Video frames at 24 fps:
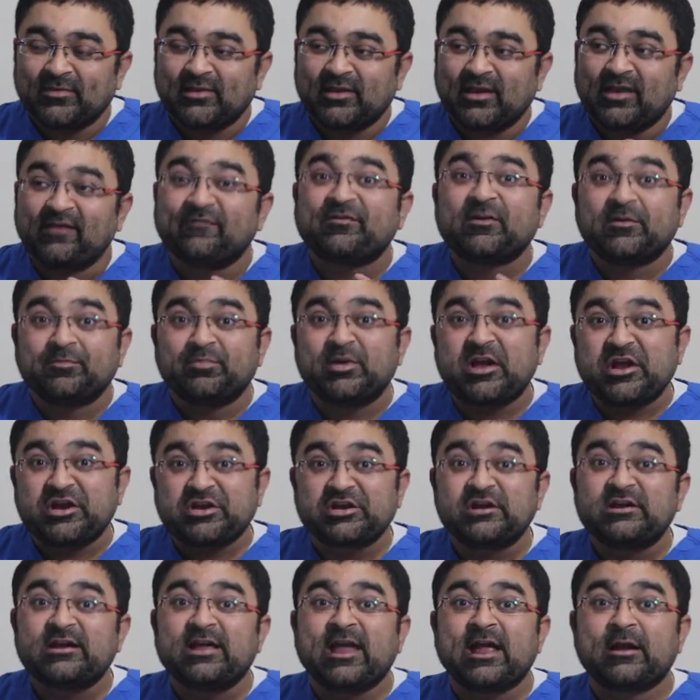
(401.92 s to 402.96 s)
If the
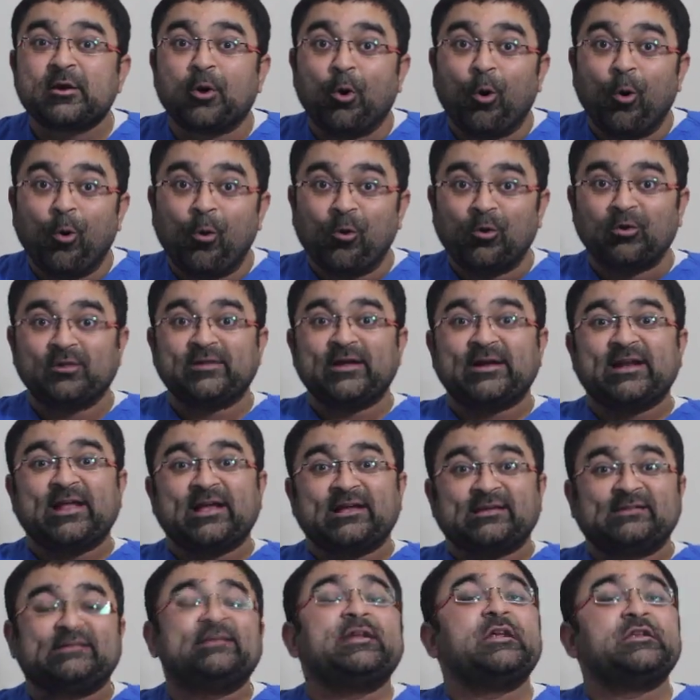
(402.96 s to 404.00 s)
patient can hold that
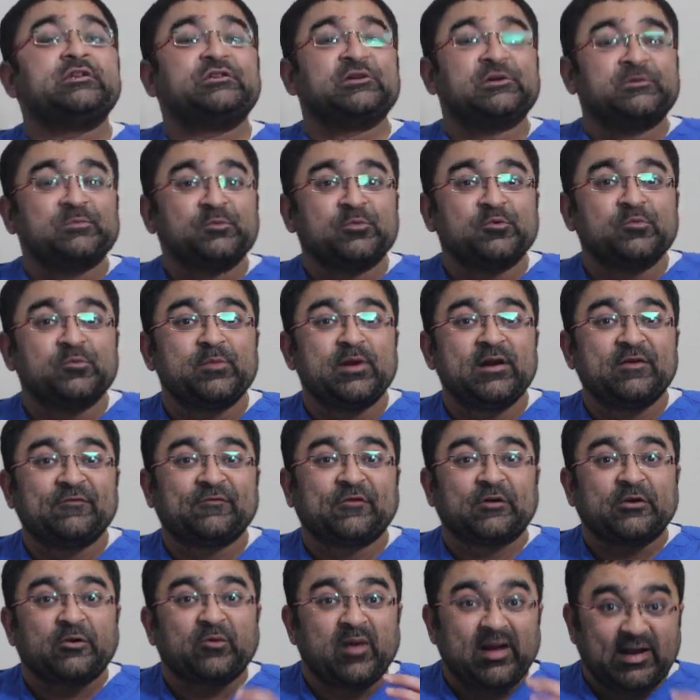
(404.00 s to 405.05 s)
extension movement
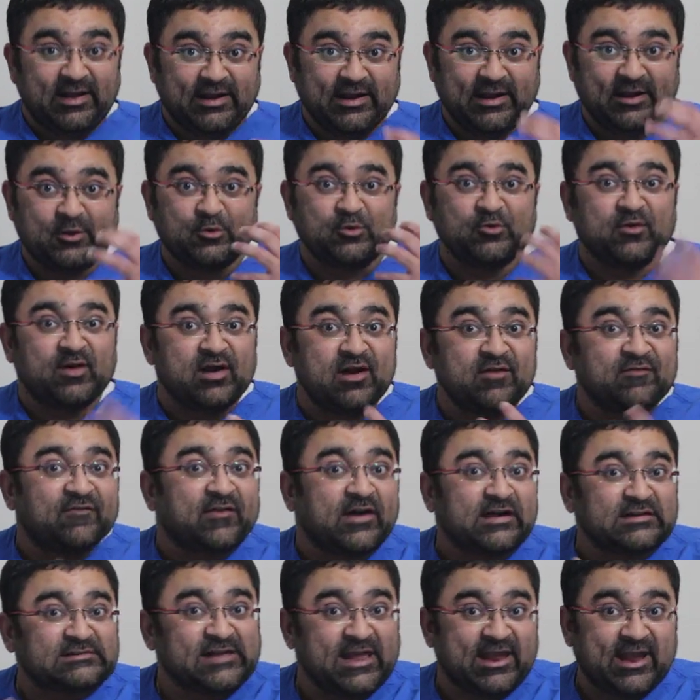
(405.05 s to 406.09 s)
for 20 to
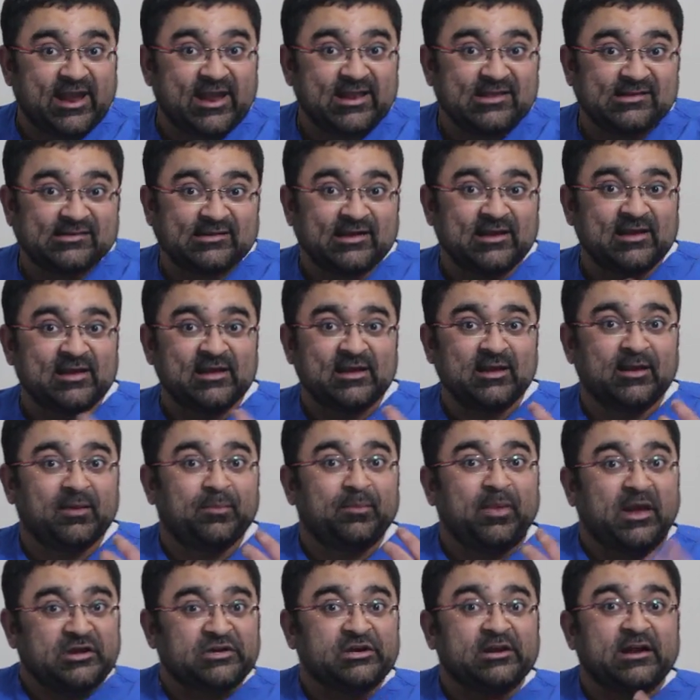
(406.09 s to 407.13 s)
25 seconds,
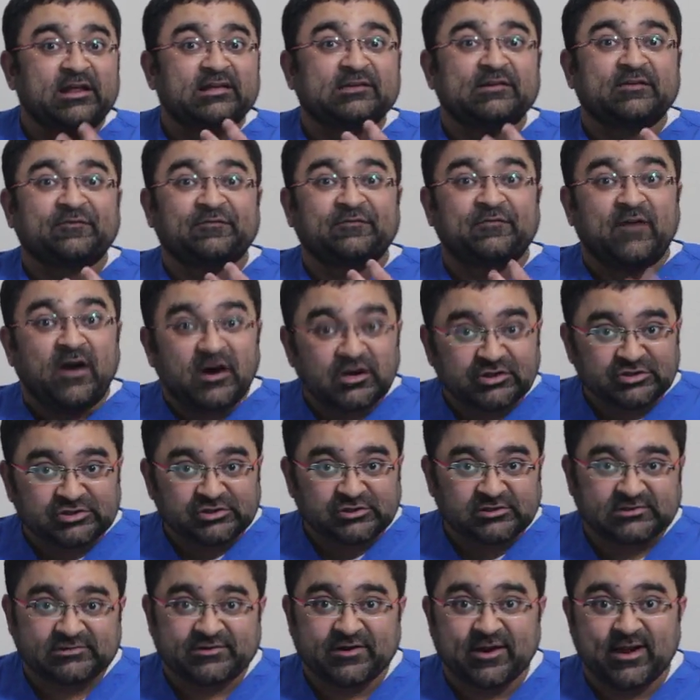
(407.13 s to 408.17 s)
patient has a
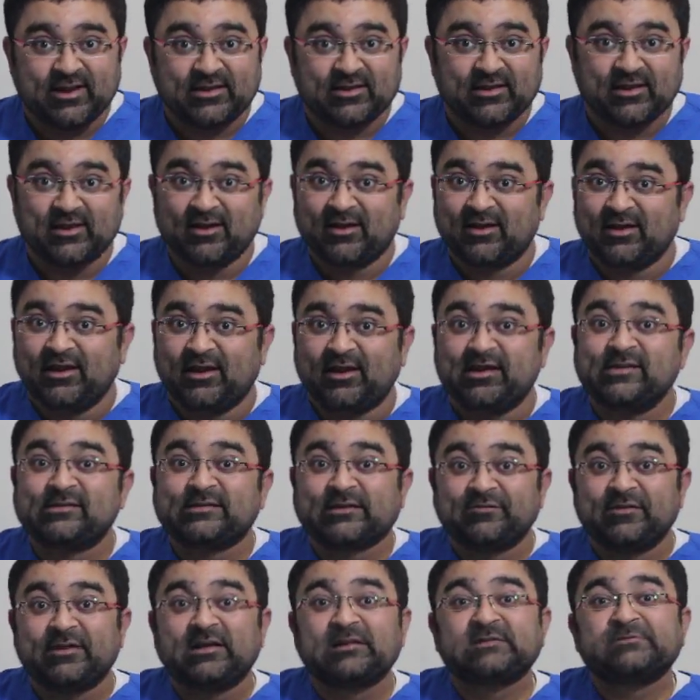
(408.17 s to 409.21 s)
functional strength in
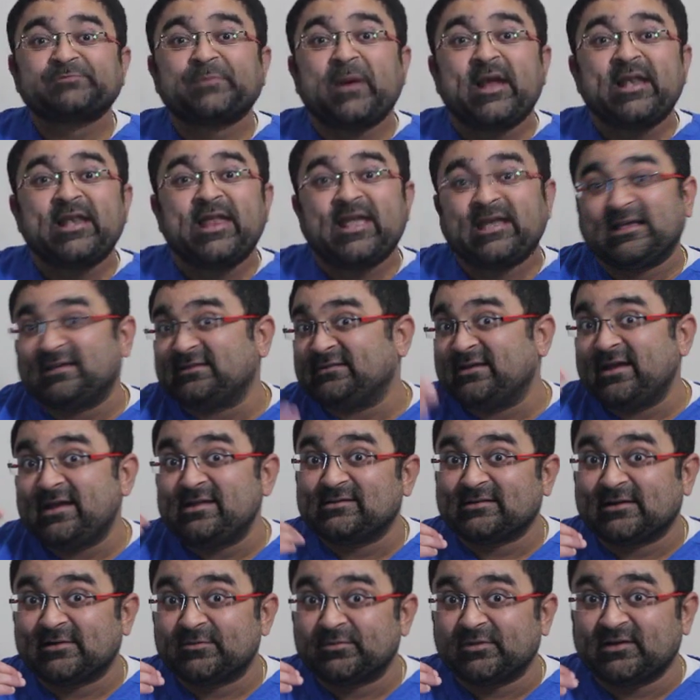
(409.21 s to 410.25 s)
cervical spine
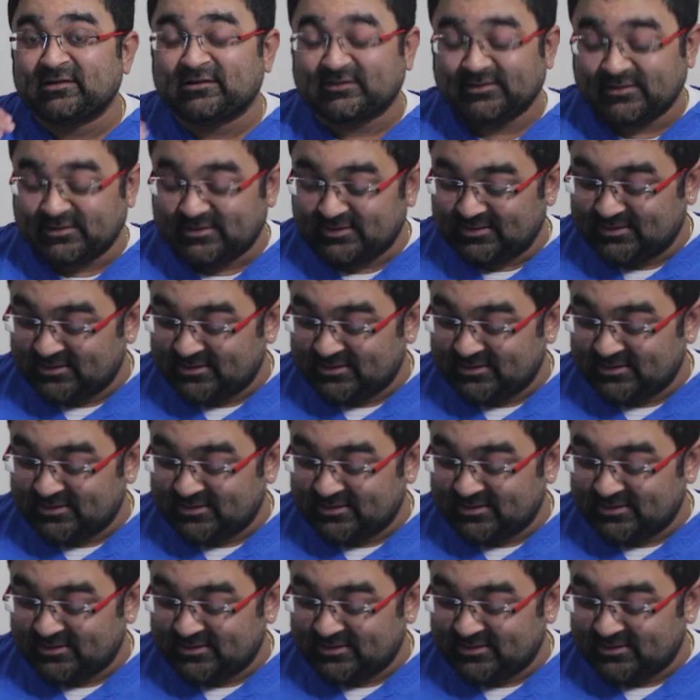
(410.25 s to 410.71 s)
extensor muscles.